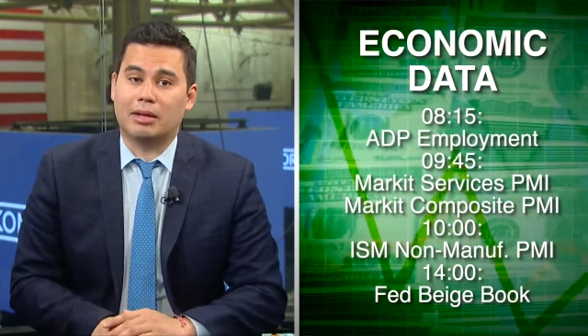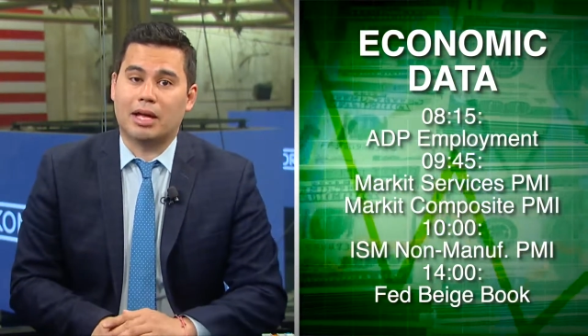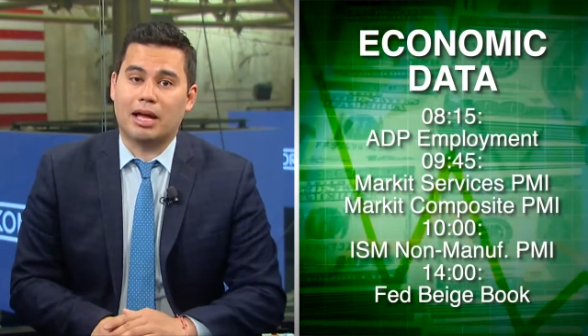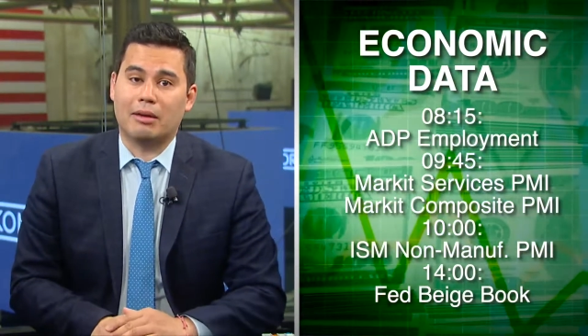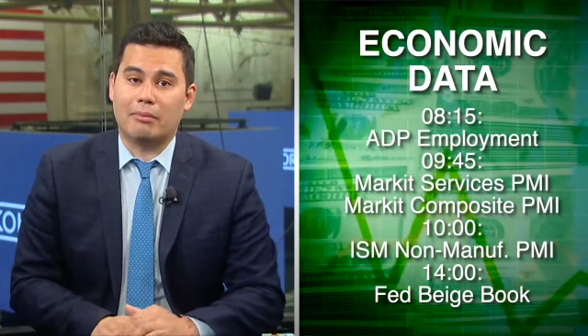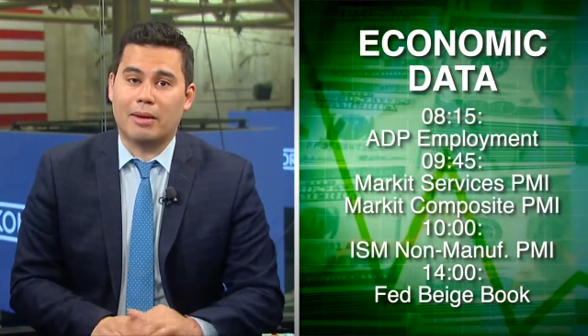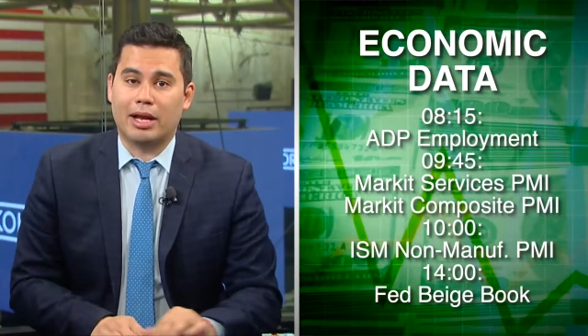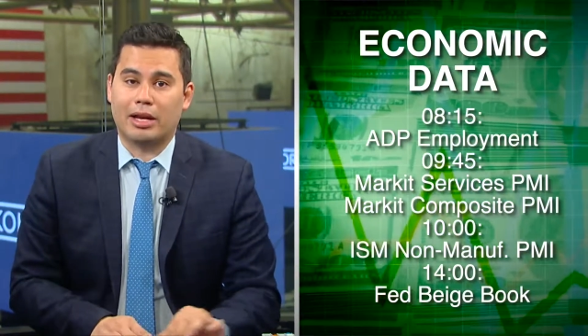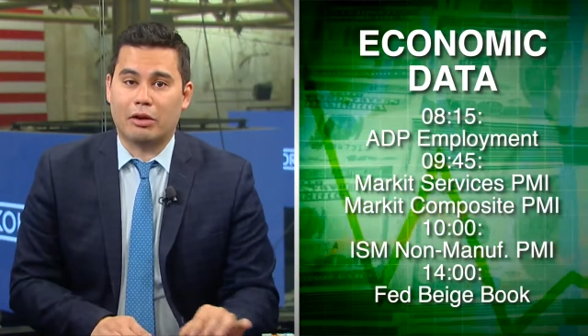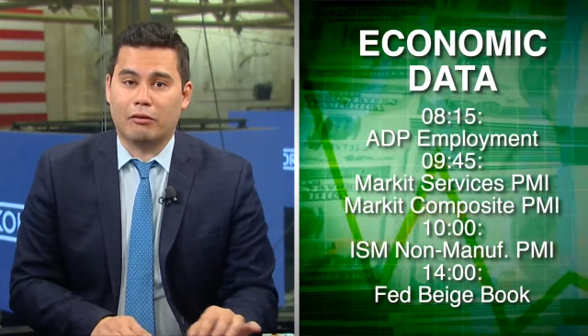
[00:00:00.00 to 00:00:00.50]

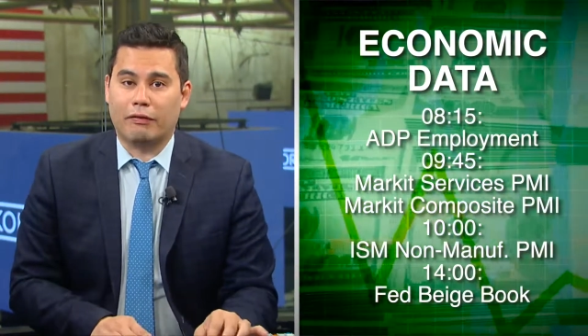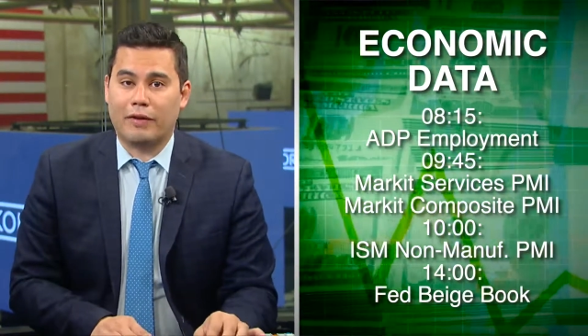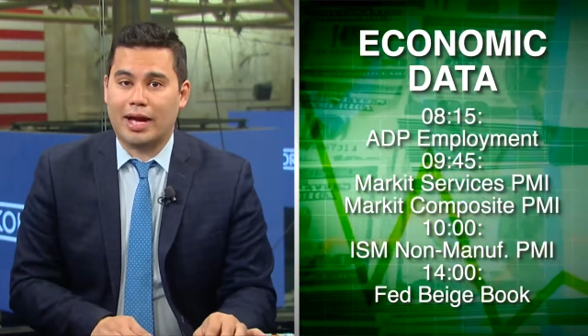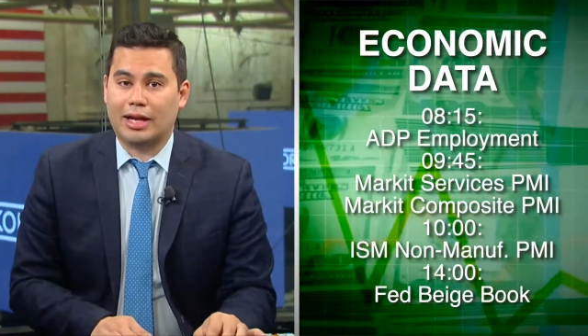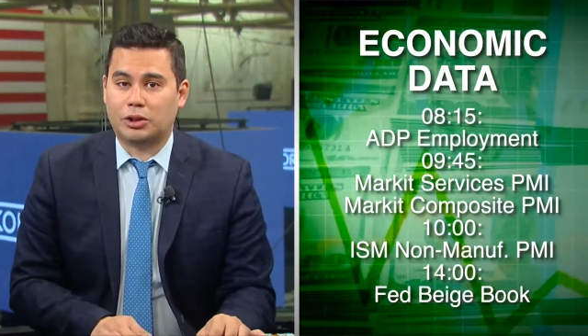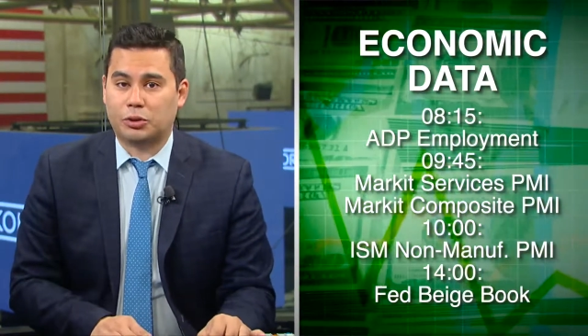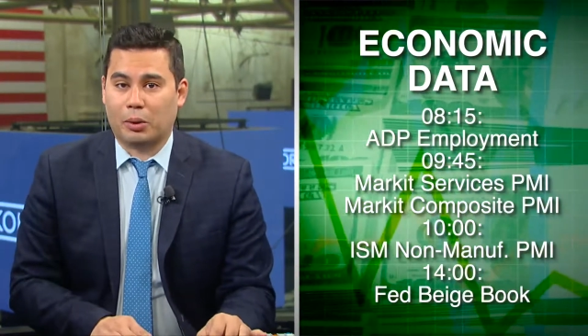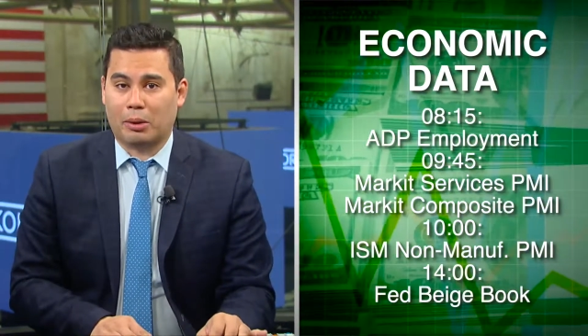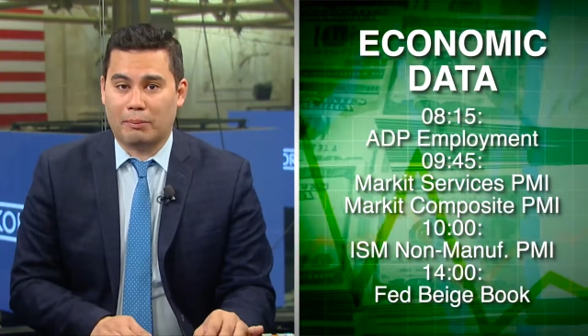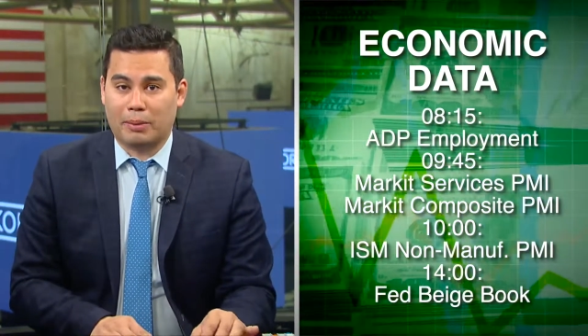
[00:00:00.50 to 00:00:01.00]

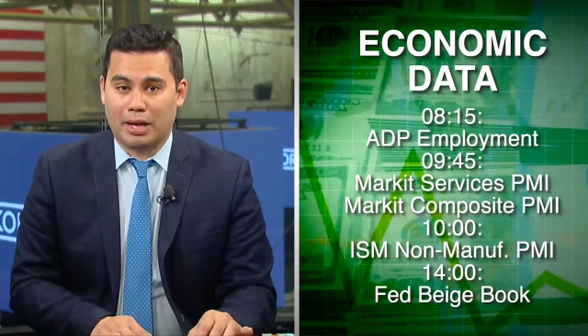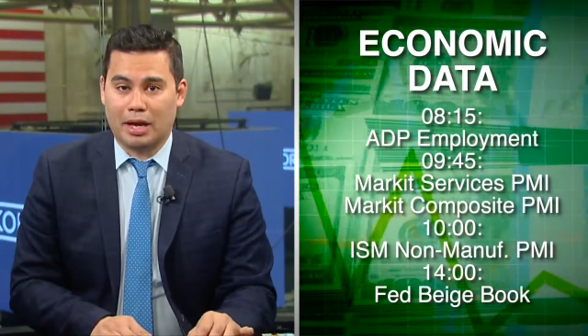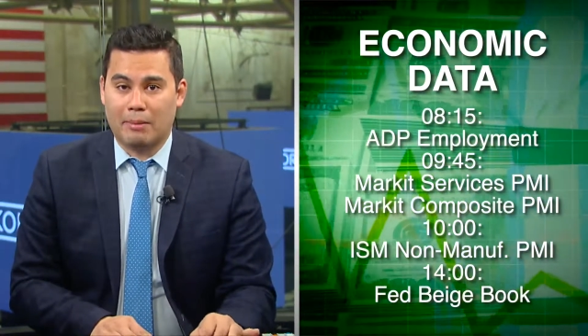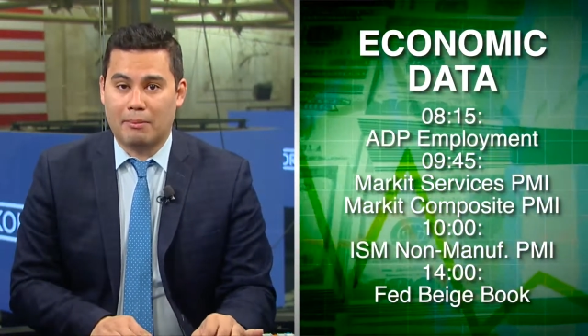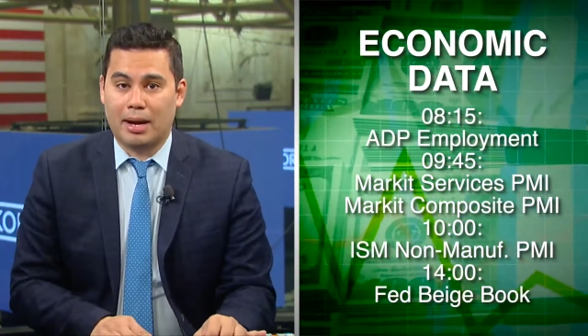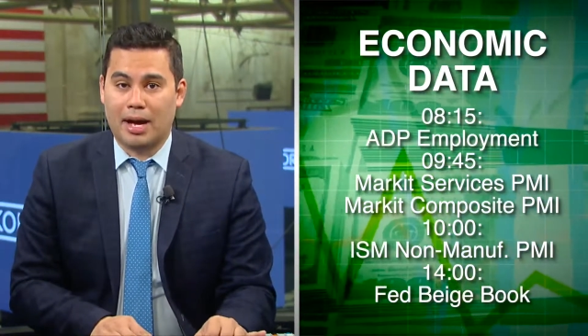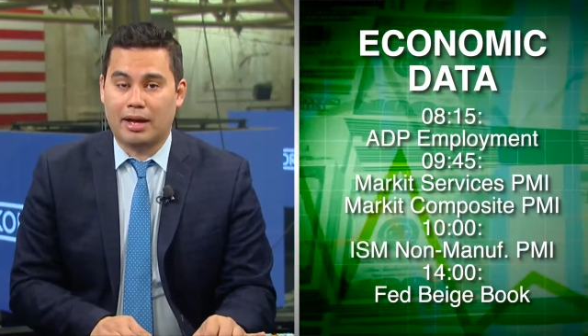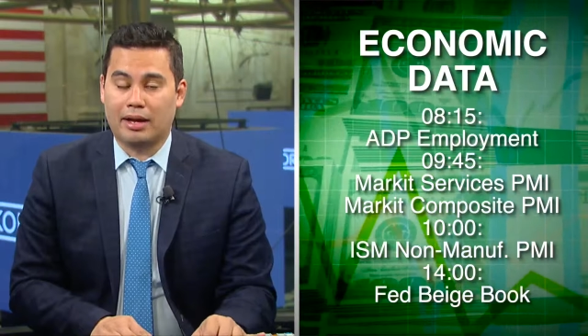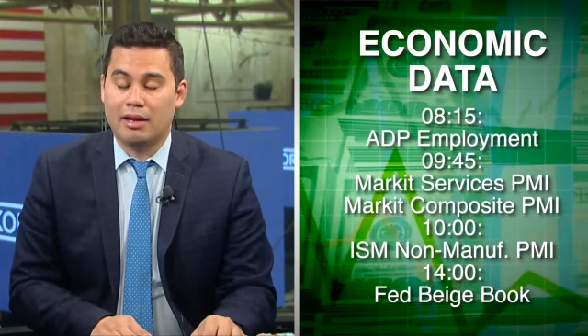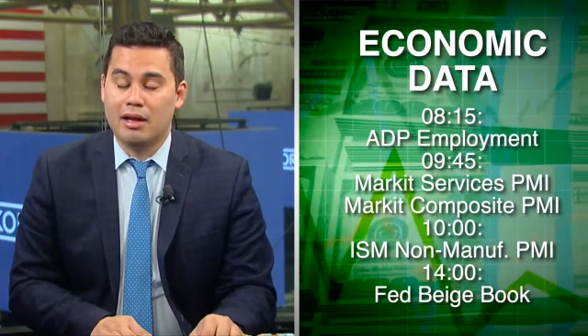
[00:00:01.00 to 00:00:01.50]
non-manufacturing
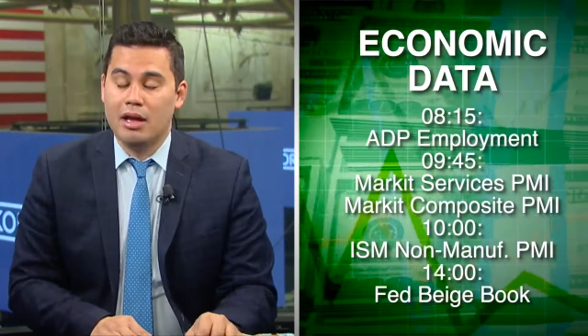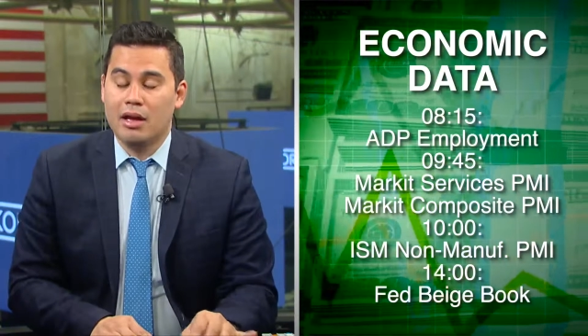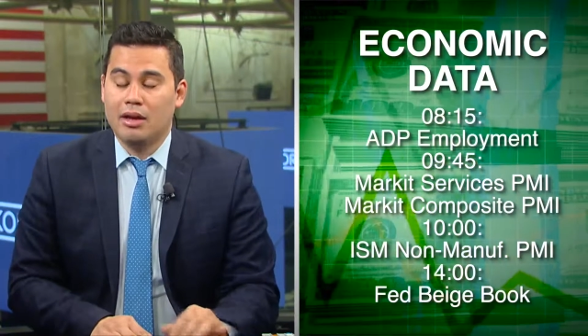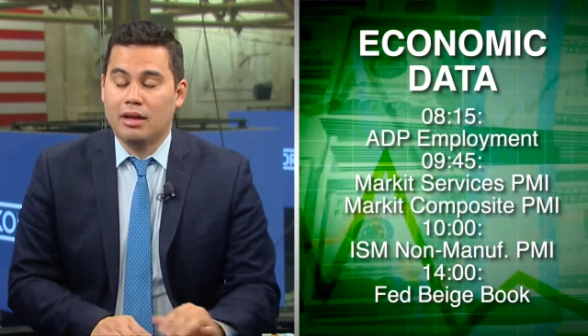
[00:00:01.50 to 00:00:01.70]
PMI.